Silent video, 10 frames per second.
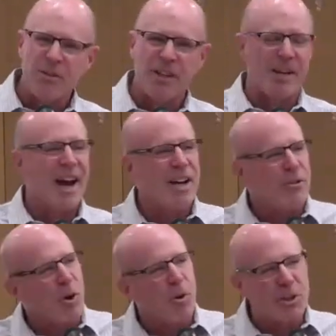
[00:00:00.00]
of the
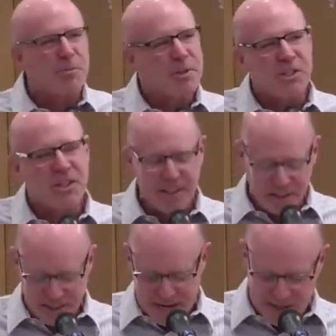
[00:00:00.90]
kind of
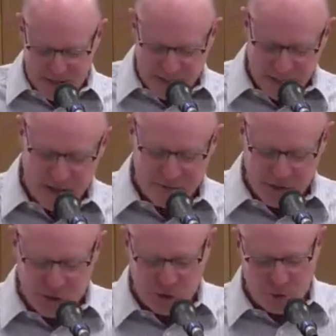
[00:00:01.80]
Christmassy ending of
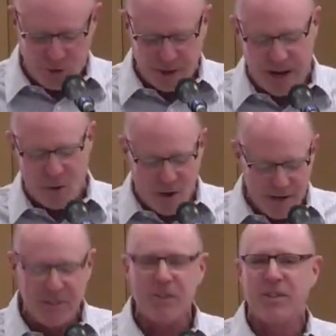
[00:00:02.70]
this story, I
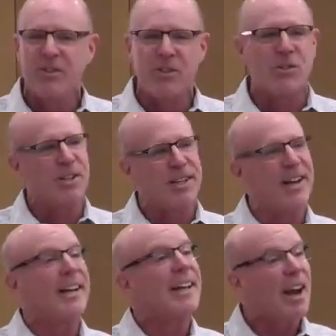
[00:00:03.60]
wanted to
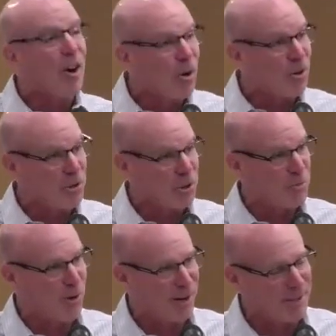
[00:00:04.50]
sing a carol
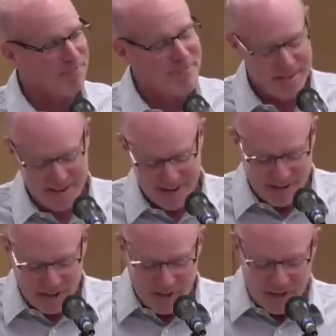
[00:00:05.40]
this morning.
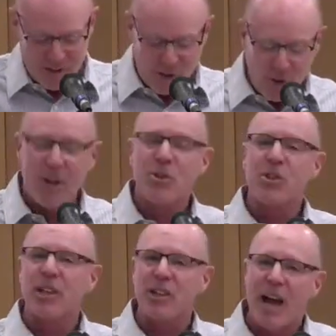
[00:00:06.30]
So
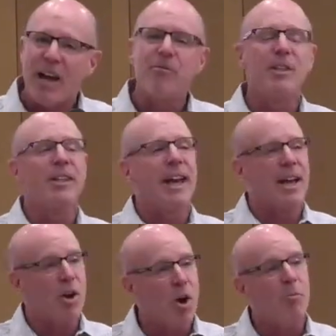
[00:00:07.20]
here's a lively
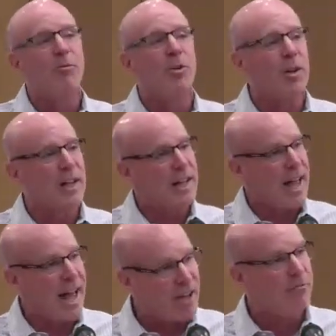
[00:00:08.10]
and hopeful
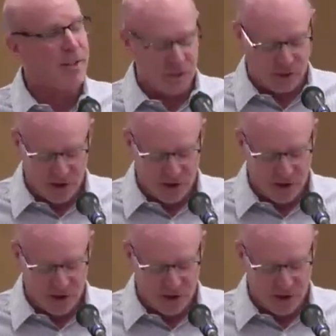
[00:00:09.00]
Advent